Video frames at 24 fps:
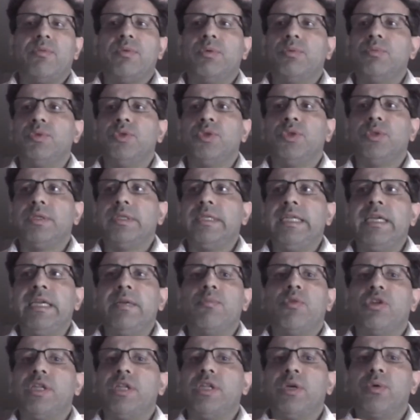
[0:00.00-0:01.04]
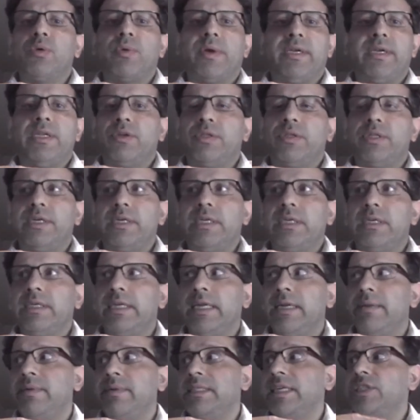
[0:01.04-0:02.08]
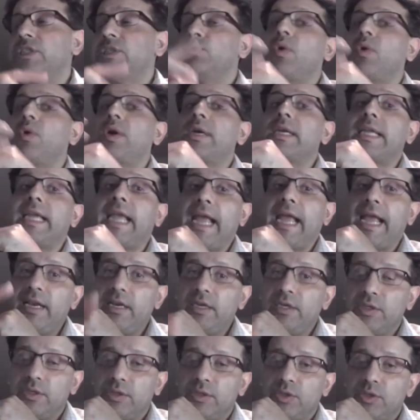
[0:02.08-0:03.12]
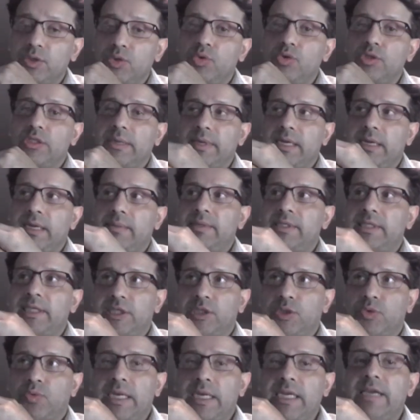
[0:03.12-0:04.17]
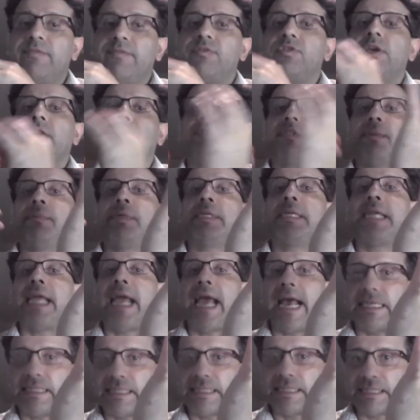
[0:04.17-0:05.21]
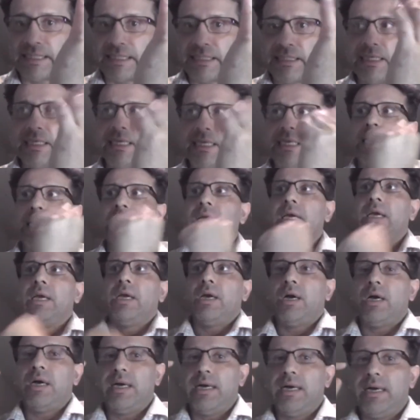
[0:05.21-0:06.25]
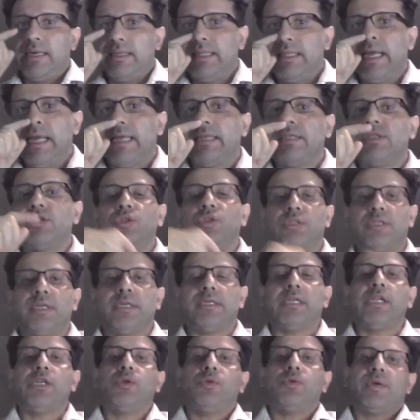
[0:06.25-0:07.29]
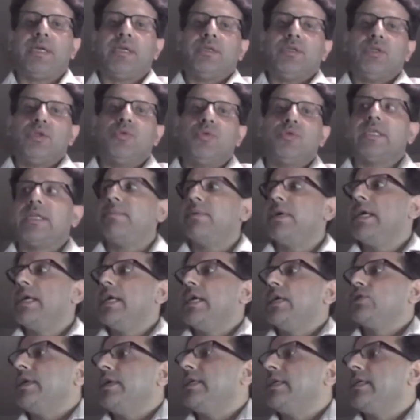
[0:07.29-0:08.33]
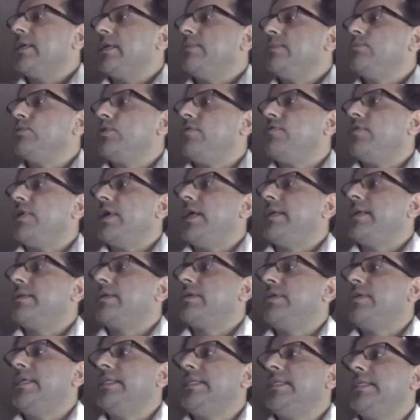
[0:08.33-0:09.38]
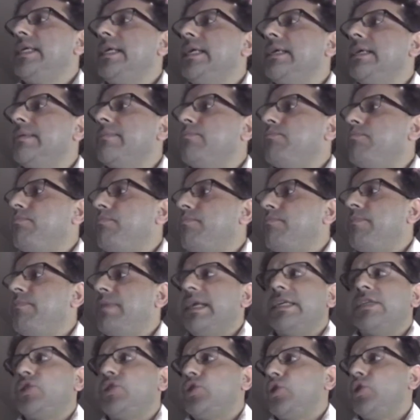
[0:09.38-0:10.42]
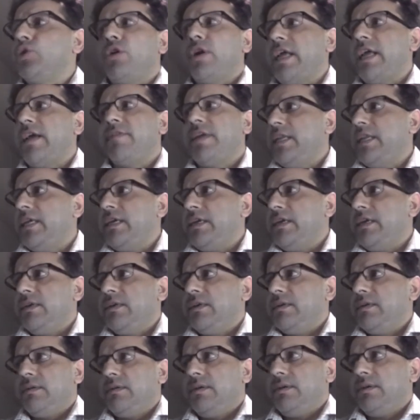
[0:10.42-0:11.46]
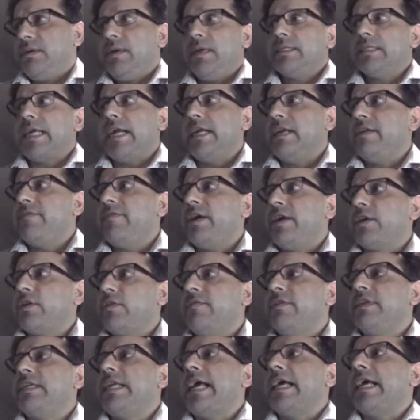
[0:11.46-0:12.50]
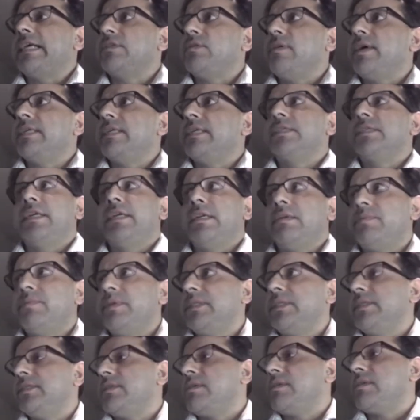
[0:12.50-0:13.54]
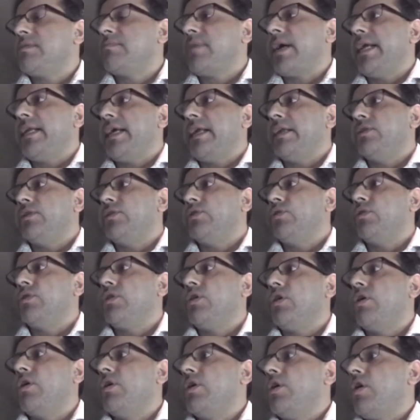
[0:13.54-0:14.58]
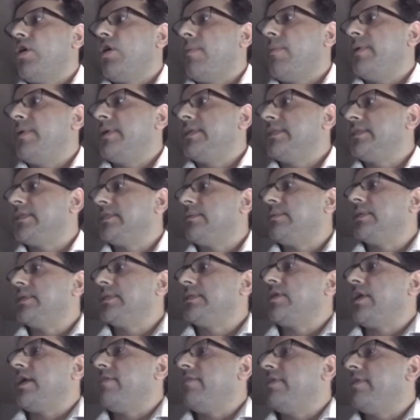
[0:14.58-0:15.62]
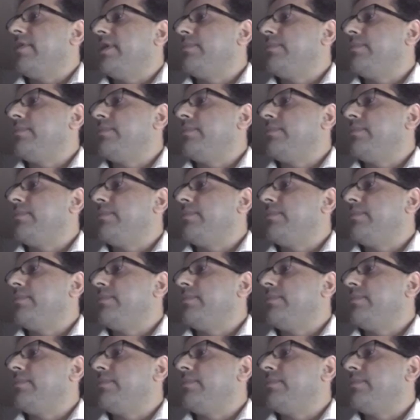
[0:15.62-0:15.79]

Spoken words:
need more than 20 or 30 database sessions. What can use up database sessions quickly, if you have some tasks, then certainly you can use it up. So in terms of increasing, it should not have any side effect of it, as long as the database doesn't mind and your operating system does not have any